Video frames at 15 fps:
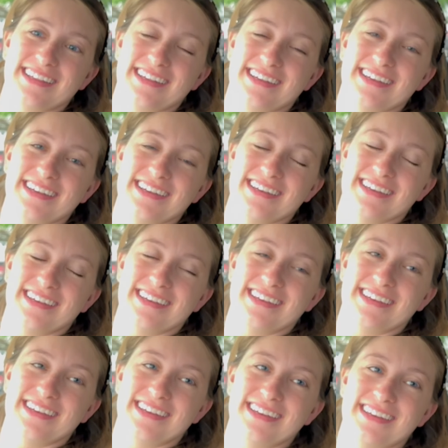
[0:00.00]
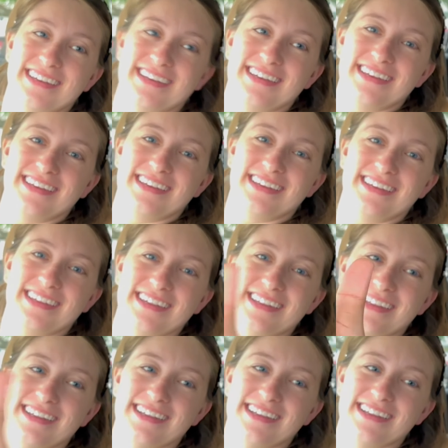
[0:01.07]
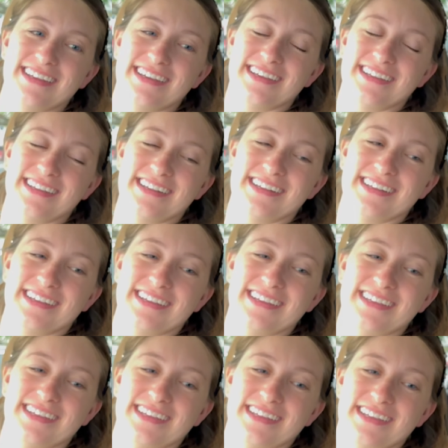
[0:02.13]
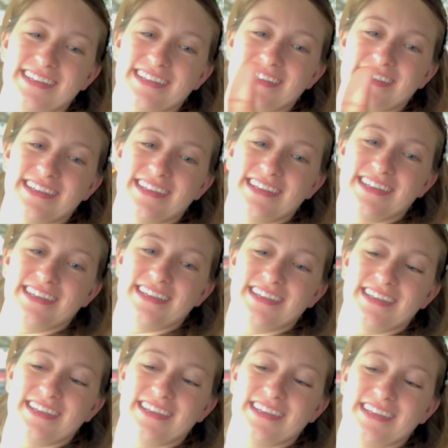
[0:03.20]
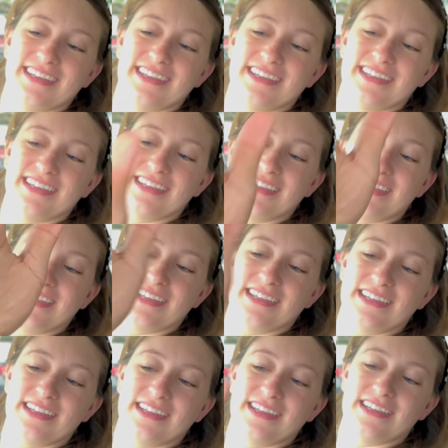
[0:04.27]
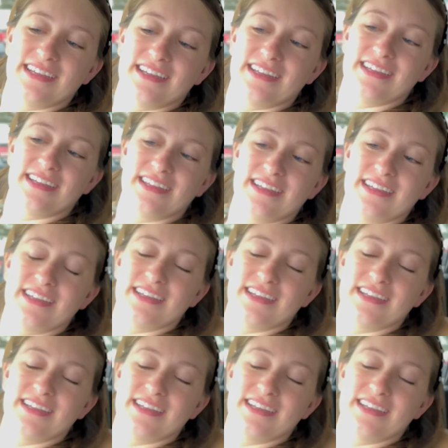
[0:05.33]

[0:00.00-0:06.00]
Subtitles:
(not speaking)